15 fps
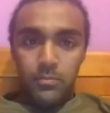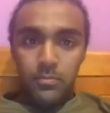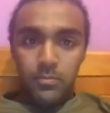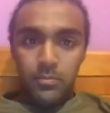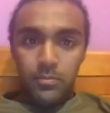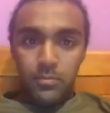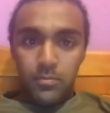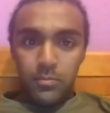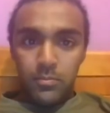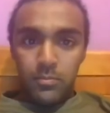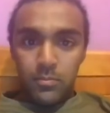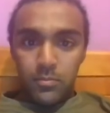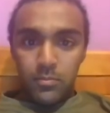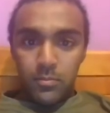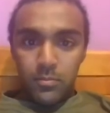
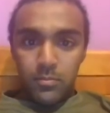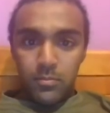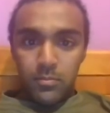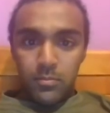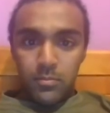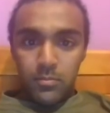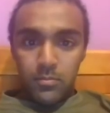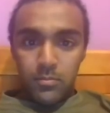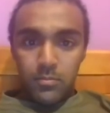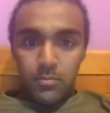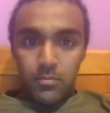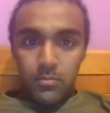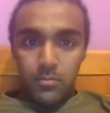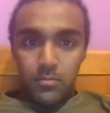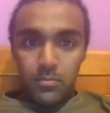
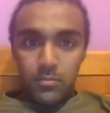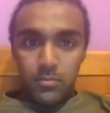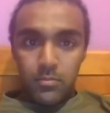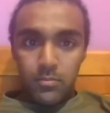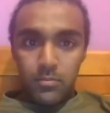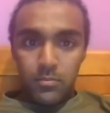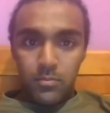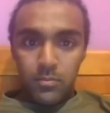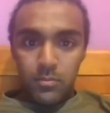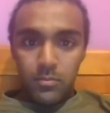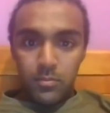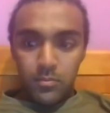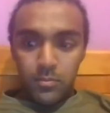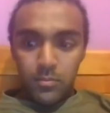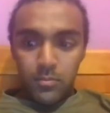
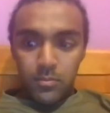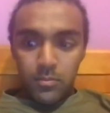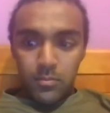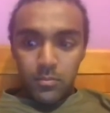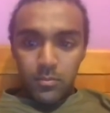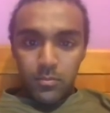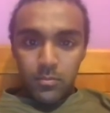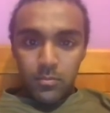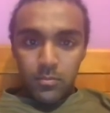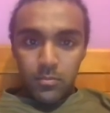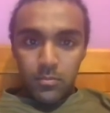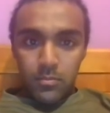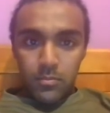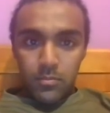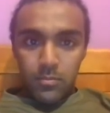
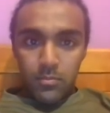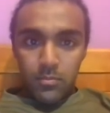[no speech]